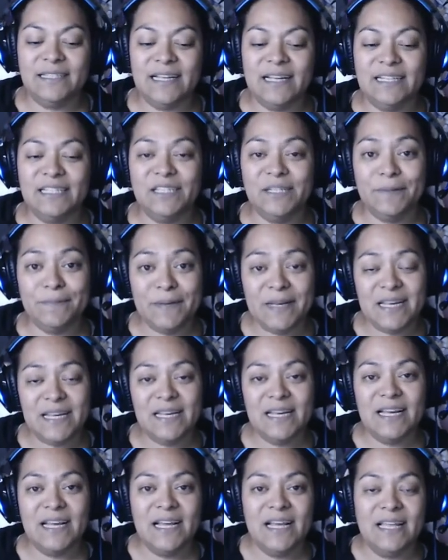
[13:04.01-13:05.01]
And to
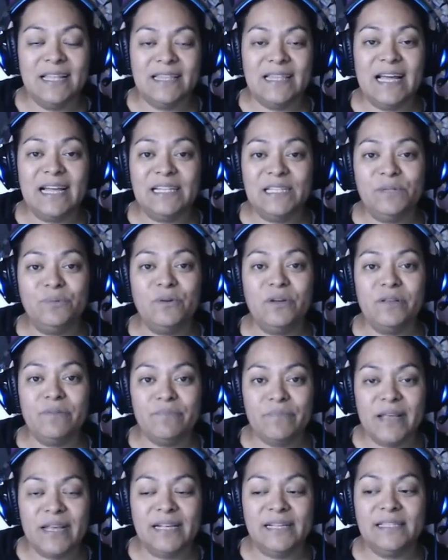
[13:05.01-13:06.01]
me, that's what
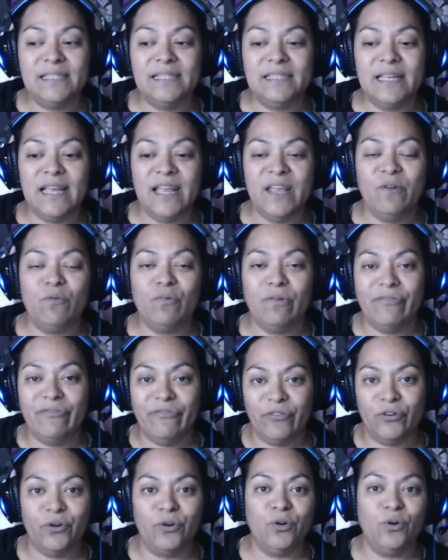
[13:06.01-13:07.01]
makes a
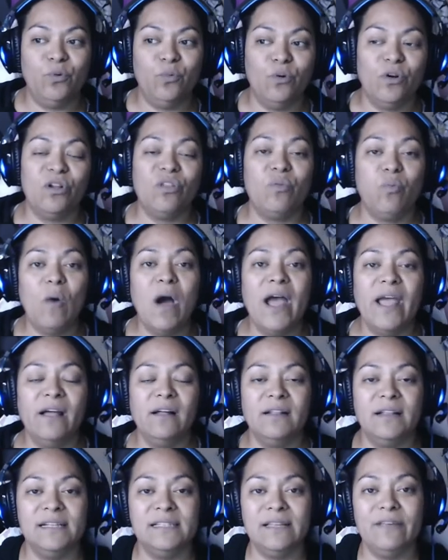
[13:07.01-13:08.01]
referral worthwhile,
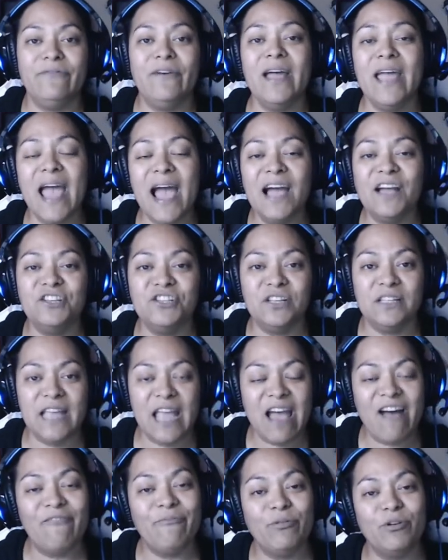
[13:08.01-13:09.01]
is if I actually
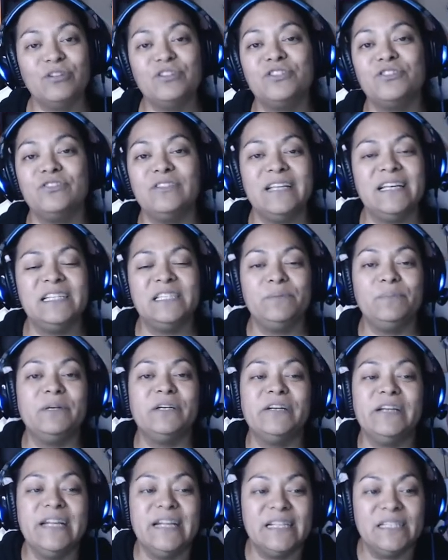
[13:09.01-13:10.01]
have personal
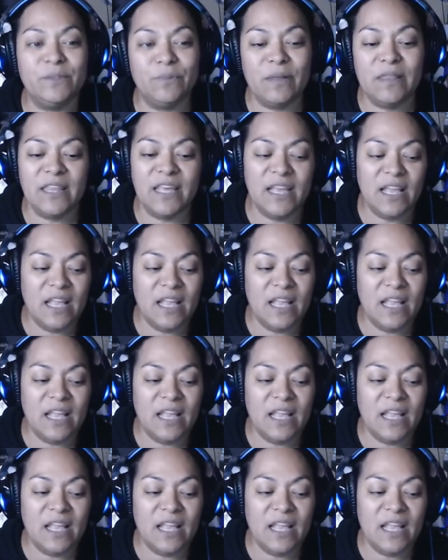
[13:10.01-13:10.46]
experience with it.